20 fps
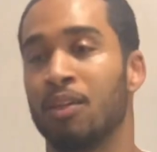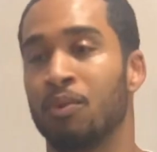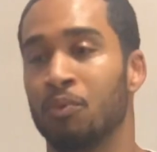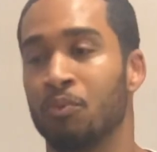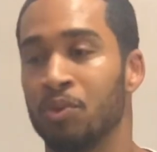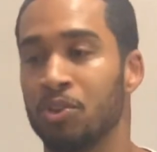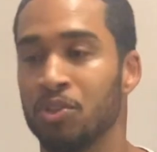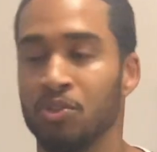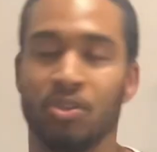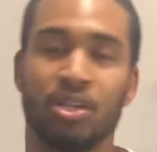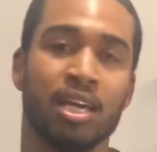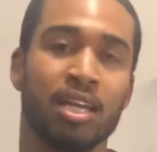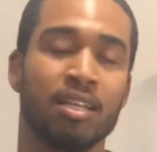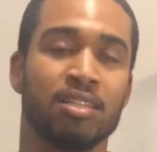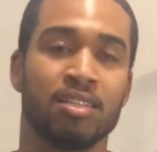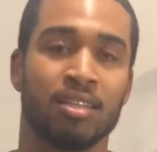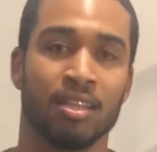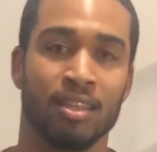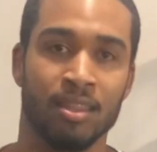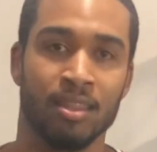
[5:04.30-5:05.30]
When you get
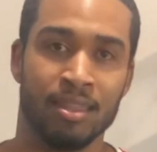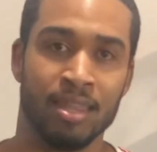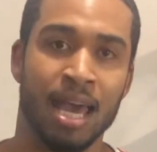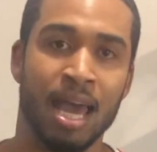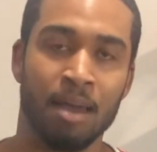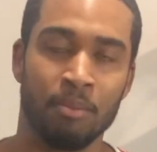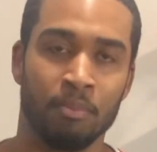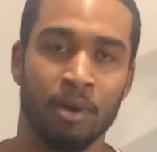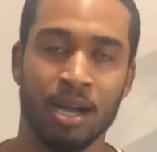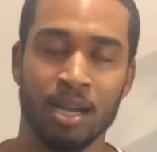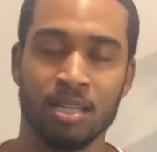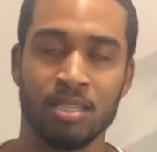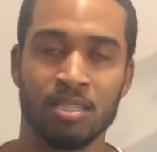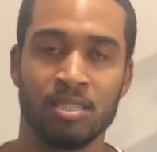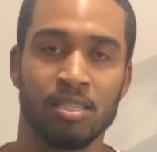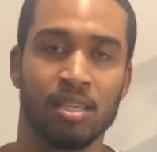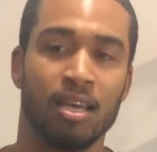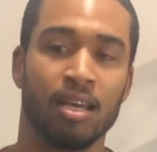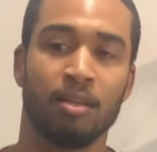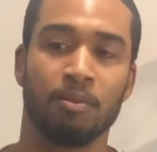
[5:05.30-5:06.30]
into that
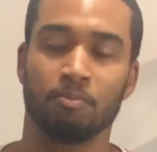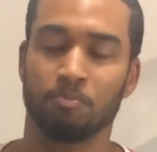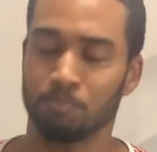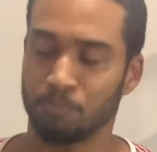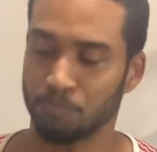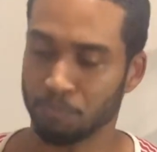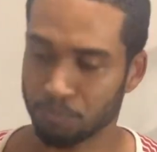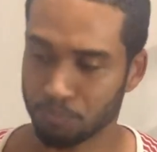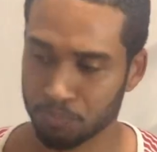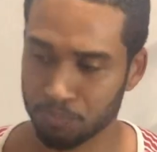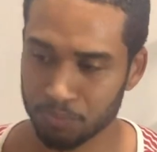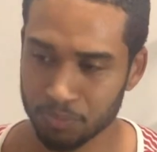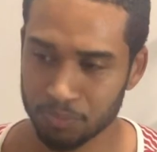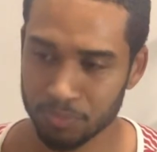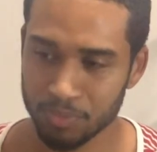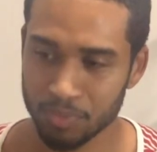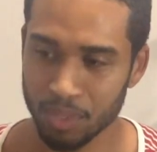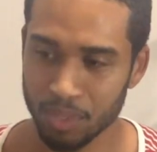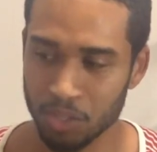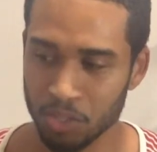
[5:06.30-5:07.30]
mindset,
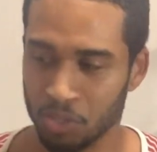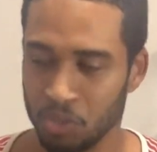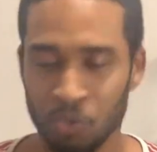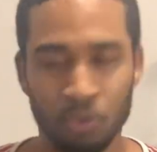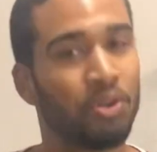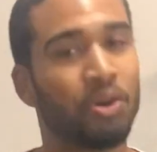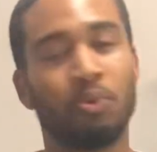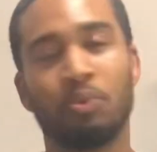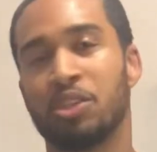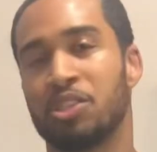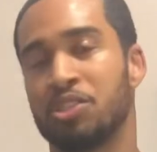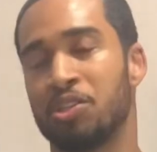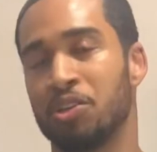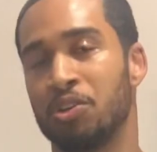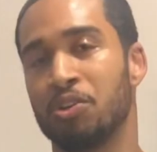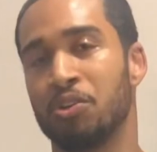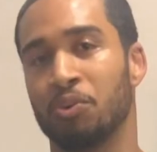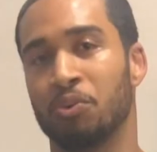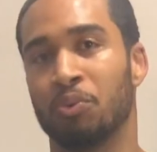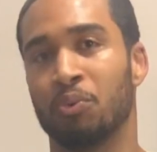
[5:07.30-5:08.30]
you'll know what to
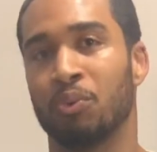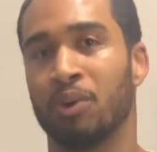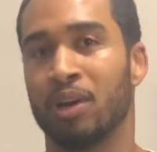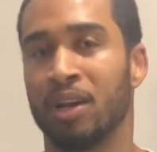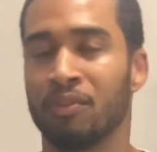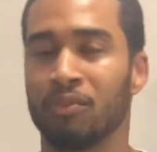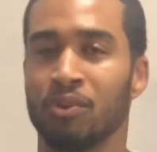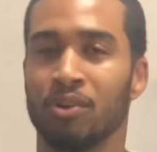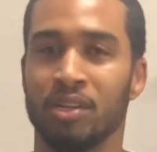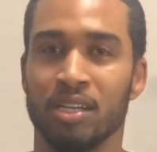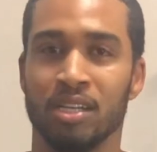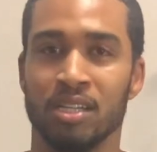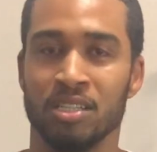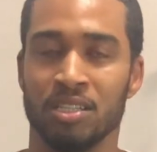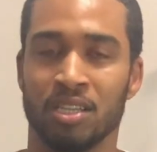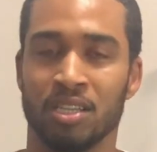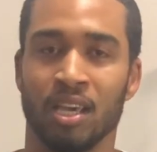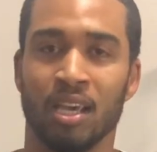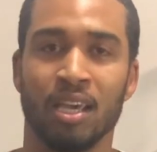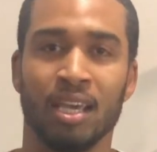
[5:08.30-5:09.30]
do, whatever it
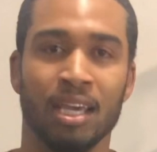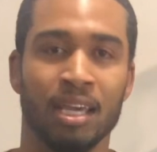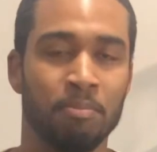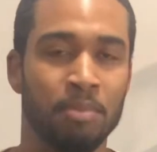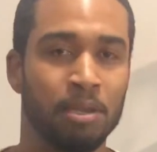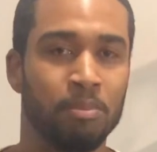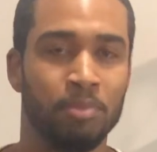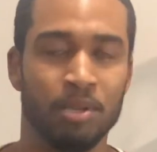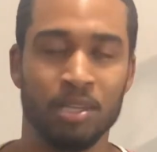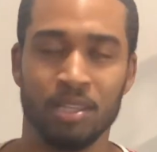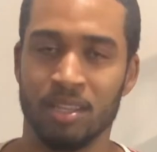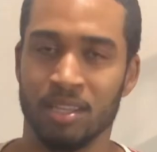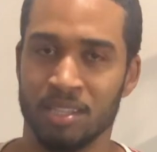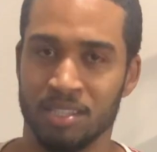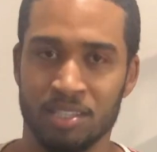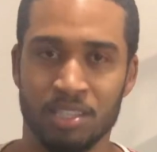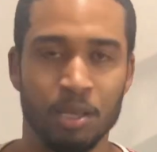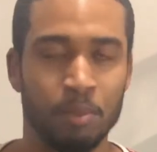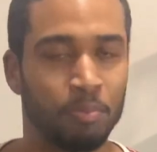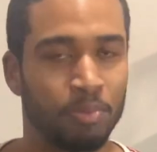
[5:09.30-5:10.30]
is. It may be the
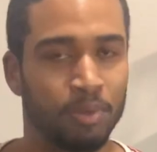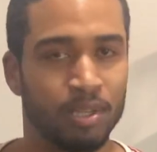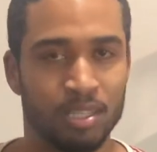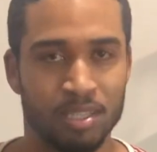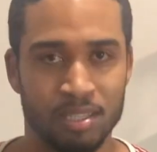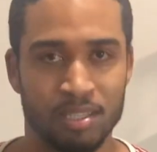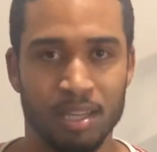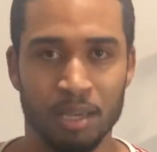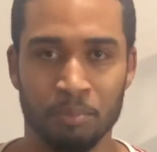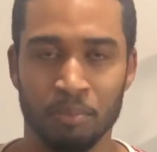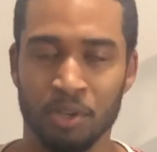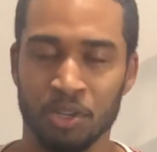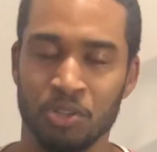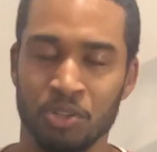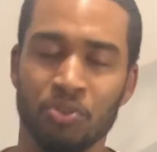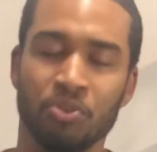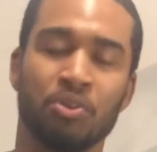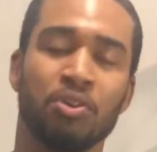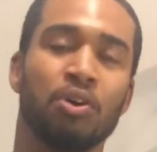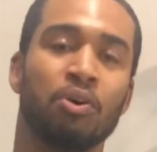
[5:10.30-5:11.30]
simplest thing, but
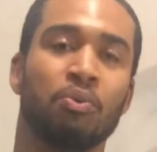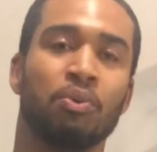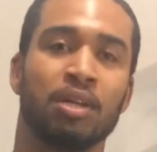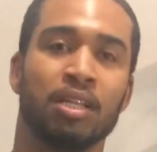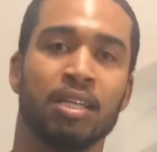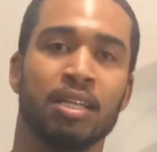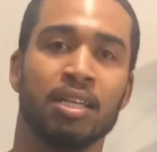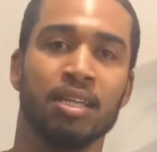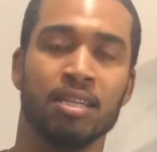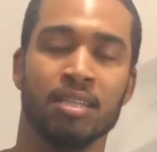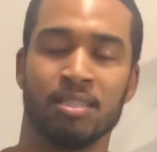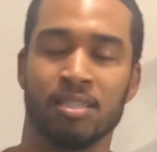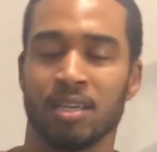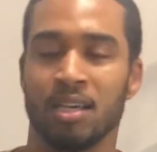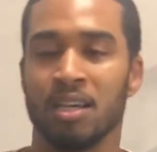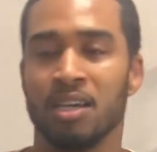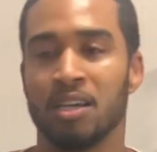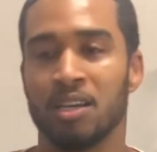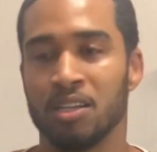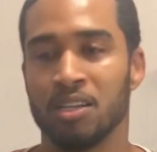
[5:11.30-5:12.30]
you'll know what it is.
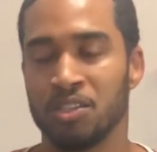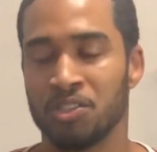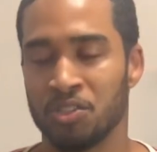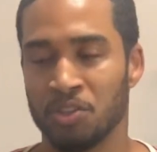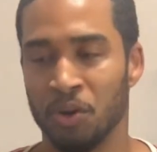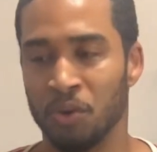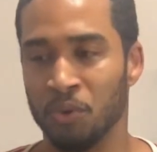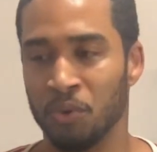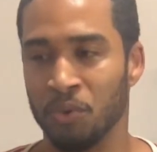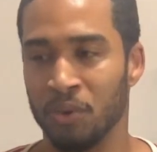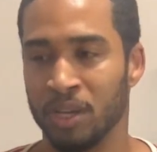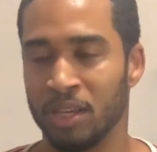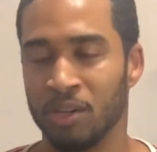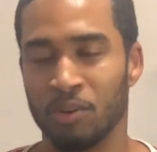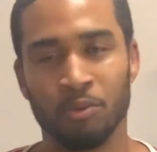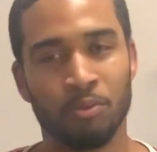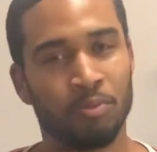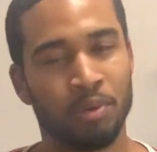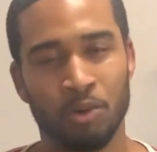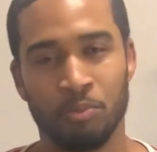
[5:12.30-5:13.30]
So
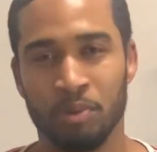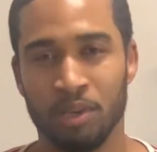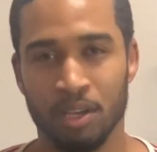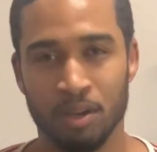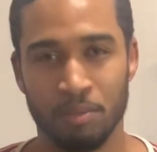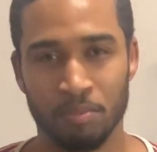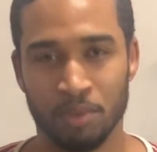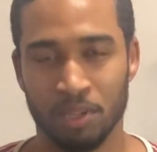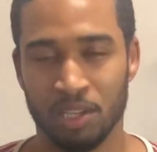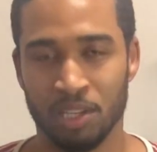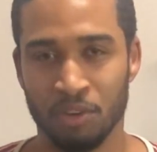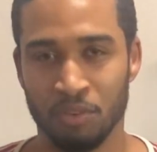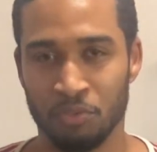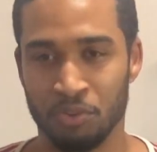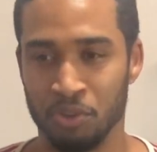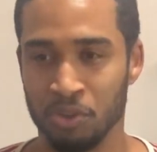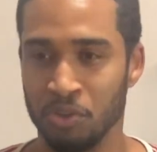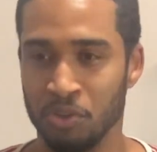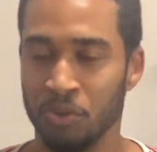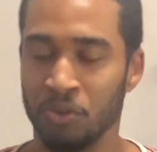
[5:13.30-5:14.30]
it'll become clear
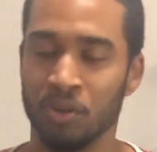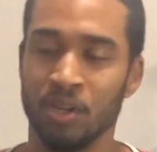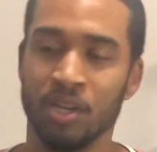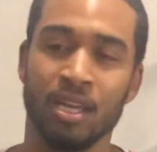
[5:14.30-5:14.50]
for you.